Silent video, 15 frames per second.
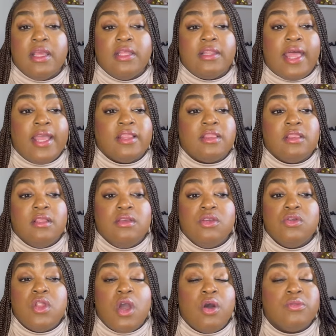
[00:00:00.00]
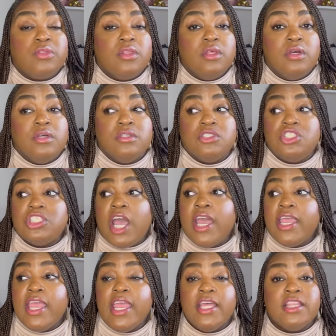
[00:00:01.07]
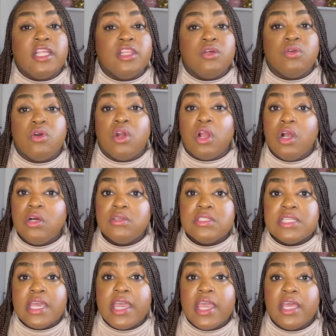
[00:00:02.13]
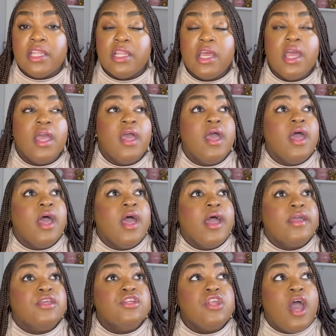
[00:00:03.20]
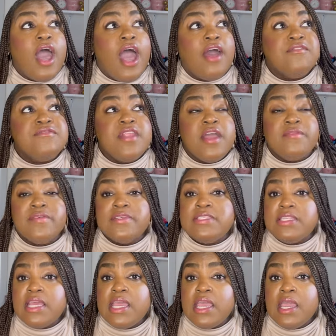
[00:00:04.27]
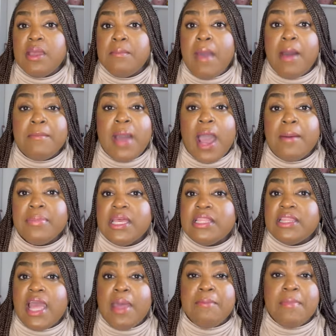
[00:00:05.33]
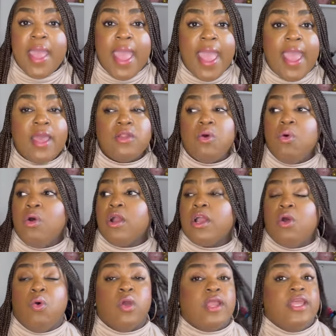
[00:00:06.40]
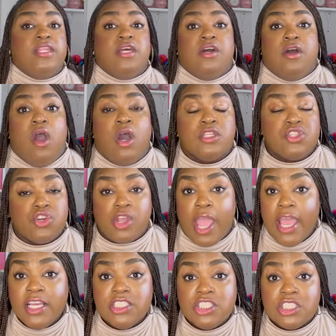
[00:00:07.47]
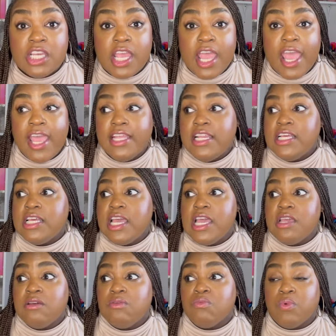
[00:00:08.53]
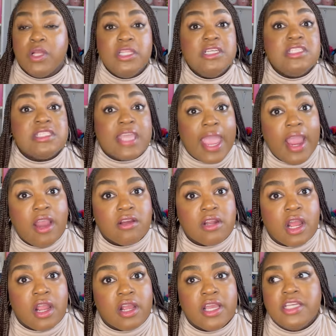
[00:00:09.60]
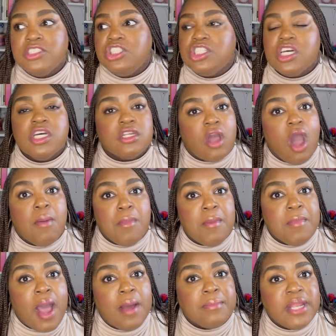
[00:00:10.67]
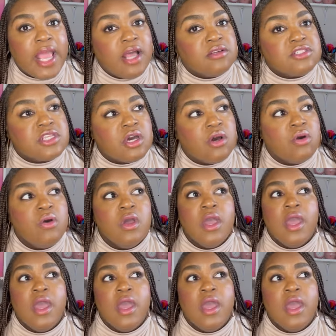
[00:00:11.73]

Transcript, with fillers: like, you know, Cheyenne, the little girl, said, you know, I've never seen my mom get that mad or in an altercation, and it really scared her, and she couldn't calm her mom down. So